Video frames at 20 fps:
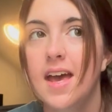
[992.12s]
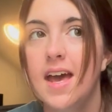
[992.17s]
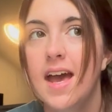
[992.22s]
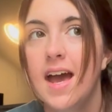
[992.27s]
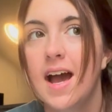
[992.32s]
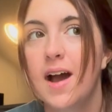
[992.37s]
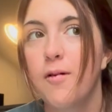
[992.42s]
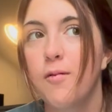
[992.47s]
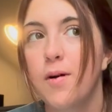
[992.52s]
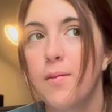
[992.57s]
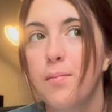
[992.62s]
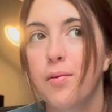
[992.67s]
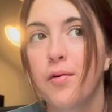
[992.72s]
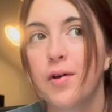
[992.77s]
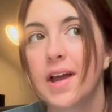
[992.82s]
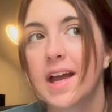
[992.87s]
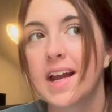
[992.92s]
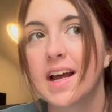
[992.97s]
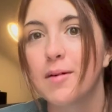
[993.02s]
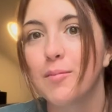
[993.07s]
at one
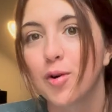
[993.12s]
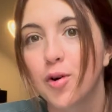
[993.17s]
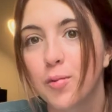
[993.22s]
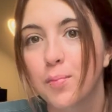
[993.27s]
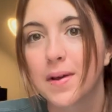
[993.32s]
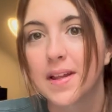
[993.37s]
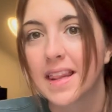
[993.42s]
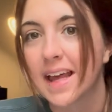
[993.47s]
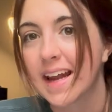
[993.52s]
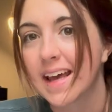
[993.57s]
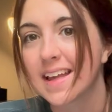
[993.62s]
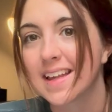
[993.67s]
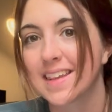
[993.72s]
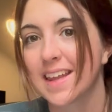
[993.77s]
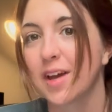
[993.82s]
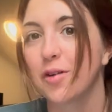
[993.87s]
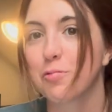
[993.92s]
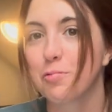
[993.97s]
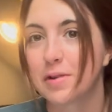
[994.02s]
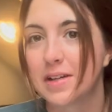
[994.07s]
point I'm hoping that I can
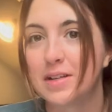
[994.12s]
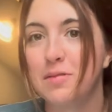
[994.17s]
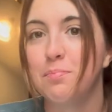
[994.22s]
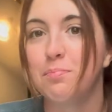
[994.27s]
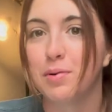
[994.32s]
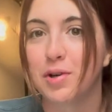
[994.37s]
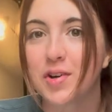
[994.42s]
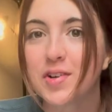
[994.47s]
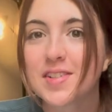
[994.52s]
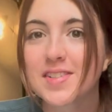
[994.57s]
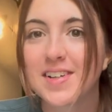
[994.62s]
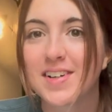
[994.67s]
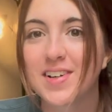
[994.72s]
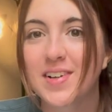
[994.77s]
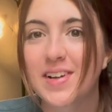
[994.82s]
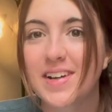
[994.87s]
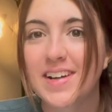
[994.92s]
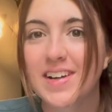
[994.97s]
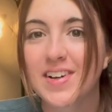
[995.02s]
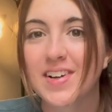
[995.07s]
like read books
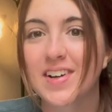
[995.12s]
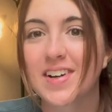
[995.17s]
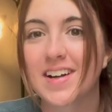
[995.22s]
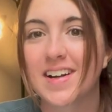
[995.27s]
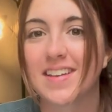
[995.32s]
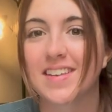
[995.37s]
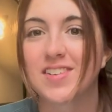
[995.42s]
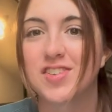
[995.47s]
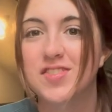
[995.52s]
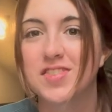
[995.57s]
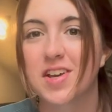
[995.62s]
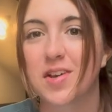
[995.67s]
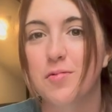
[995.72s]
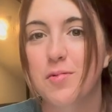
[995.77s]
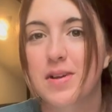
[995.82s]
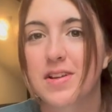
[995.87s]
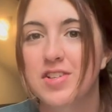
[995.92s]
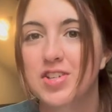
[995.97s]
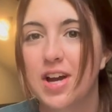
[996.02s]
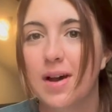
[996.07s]
on here and just like
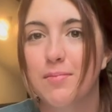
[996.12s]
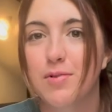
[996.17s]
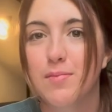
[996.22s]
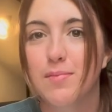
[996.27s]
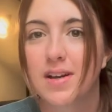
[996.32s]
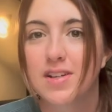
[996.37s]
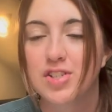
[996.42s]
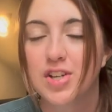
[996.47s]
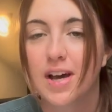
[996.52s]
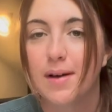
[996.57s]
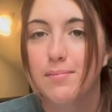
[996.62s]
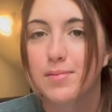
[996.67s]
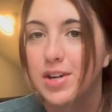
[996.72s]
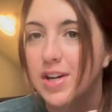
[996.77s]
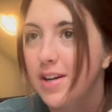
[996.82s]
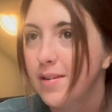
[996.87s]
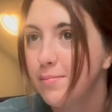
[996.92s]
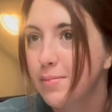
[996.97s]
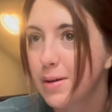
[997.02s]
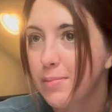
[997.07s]
read chapter by chapter
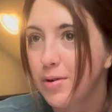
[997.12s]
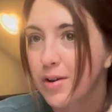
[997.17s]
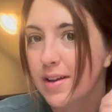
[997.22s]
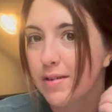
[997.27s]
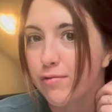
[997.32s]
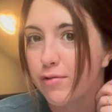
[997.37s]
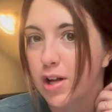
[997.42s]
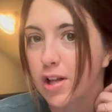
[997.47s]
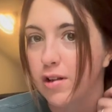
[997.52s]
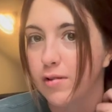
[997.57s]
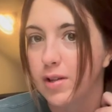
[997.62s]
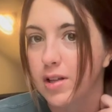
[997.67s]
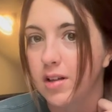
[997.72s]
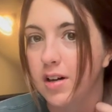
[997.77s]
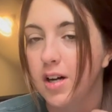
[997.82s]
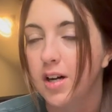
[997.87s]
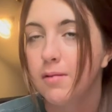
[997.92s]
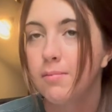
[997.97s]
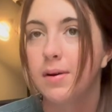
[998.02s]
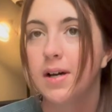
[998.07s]
and people can follow
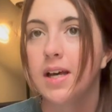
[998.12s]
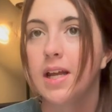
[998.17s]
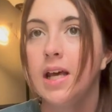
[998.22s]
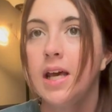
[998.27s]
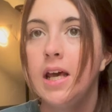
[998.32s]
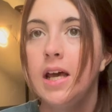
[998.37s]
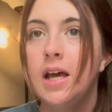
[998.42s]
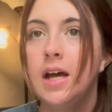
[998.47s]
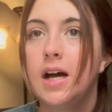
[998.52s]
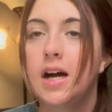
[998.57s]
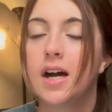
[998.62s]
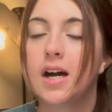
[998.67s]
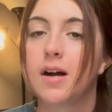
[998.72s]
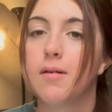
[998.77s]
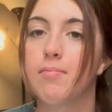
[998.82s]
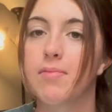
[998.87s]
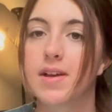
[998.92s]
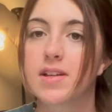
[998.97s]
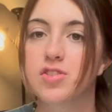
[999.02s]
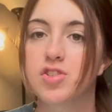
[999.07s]
along. But
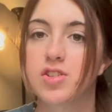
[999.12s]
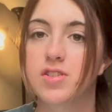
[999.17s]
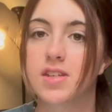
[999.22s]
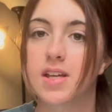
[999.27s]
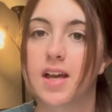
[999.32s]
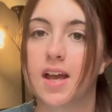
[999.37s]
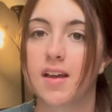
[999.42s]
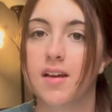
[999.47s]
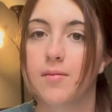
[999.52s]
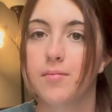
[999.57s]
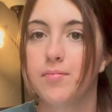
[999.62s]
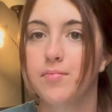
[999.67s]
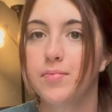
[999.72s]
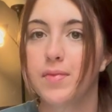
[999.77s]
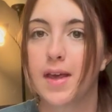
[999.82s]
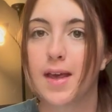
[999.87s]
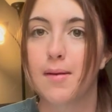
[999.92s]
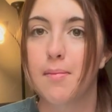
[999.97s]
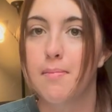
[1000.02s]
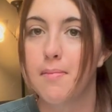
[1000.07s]
um, that's just like
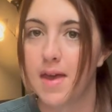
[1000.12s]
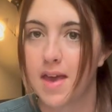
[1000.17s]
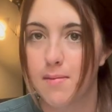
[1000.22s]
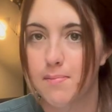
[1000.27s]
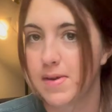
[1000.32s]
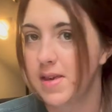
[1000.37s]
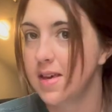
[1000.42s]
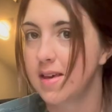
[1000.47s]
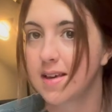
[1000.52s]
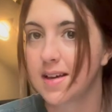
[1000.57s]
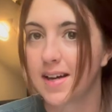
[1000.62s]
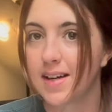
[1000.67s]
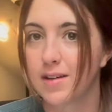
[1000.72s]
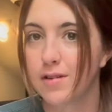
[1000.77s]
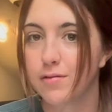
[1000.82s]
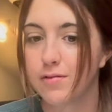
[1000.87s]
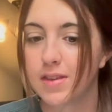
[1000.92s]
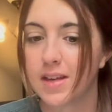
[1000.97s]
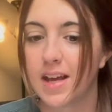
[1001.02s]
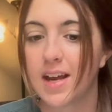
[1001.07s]
a maybe kind
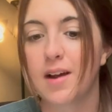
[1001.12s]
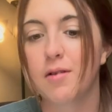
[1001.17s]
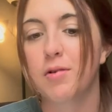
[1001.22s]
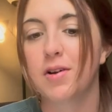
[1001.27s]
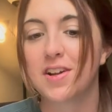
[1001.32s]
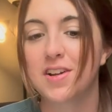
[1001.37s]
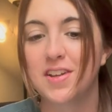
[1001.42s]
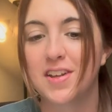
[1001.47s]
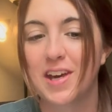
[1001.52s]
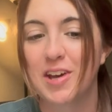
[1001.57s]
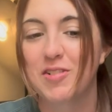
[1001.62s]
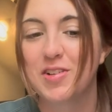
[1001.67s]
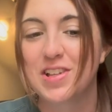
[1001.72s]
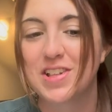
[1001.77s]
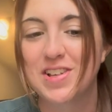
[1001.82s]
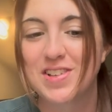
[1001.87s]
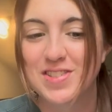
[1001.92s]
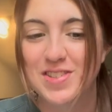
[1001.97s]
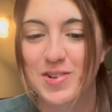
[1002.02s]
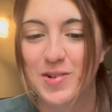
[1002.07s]
of thing. I wanted to like
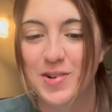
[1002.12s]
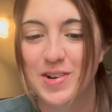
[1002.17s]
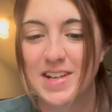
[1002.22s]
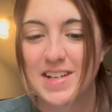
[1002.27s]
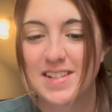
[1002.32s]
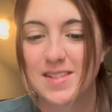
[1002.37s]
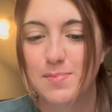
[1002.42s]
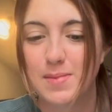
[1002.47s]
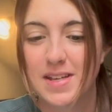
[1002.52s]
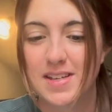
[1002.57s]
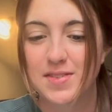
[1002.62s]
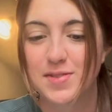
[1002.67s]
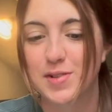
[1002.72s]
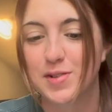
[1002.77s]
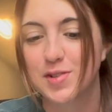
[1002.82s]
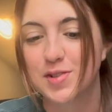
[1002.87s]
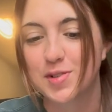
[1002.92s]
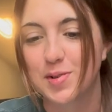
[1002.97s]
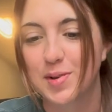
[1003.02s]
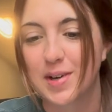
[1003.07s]
read these stories because
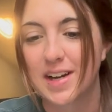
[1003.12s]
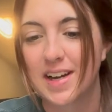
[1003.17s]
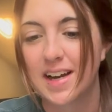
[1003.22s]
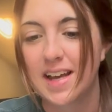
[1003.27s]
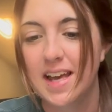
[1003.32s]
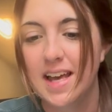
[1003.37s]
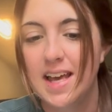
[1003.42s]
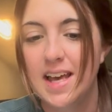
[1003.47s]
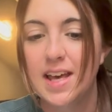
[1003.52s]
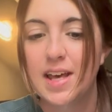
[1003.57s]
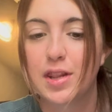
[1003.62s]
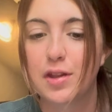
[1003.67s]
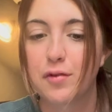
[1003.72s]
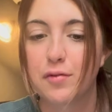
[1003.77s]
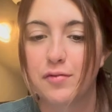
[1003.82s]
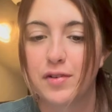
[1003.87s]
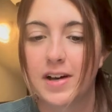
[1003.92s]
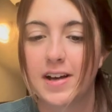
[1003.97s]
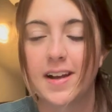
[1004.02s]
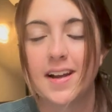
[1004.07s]
they're short and they're
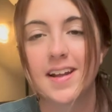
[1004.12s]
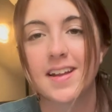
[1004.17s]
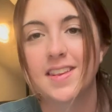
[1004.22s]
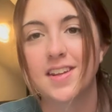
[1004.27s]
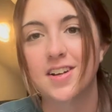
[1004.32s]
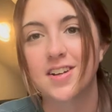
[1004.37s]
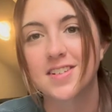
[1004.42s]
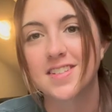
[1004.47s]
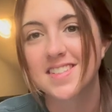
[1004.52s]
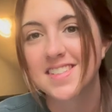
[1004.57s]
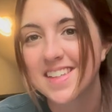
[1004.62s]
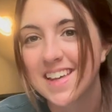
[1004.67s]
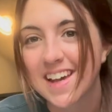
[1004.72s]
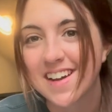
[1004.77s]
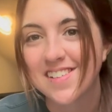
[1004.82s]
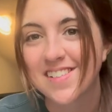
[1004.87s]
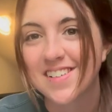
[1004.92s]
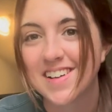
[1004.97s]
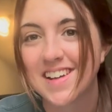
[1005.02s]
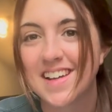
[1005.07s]
fun and they're
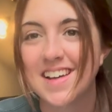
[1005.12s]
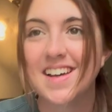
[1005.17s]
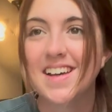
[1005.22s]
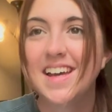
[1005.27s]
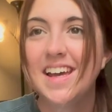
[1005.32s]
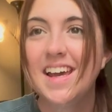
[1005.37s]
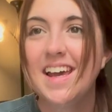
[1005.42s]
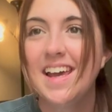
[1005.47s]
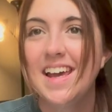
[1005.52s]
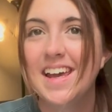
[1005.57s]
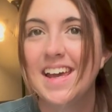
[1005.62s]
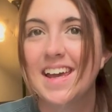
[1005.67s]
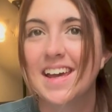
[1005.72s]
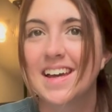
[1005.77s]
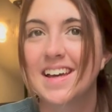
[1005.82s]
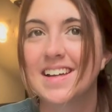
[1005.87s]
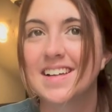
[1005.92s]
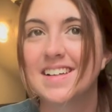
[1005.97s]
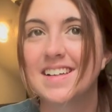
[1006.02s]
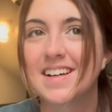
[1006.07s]
scary
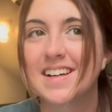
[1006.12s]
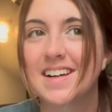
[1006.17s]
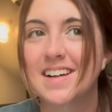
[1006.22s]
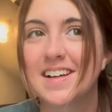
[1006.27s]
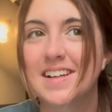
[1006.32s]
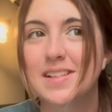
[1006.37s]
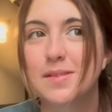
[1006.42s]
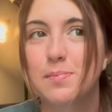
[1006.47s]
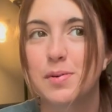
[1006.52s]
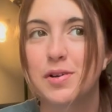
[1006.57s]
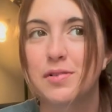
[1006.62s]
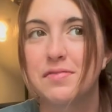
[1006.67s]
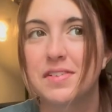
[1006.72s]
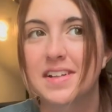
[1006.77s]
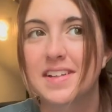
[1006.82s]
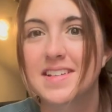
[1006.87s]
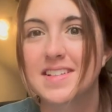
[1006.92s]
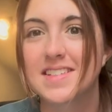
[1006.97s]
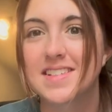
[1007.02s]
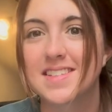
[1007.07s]
and uh, it's
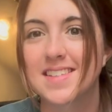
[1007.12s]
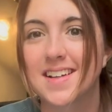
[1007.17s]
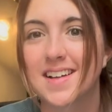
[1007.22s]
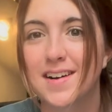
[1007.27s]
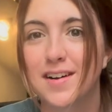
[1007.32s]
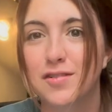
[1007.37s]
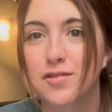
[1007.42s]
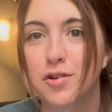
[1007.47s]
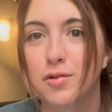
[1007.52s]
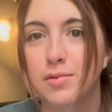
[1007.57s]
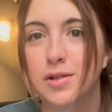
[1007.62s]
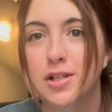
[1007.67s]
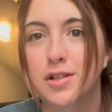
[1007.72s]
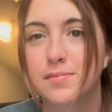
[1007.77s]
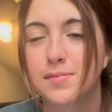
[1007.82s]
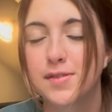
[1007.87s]
perfect because it's like October.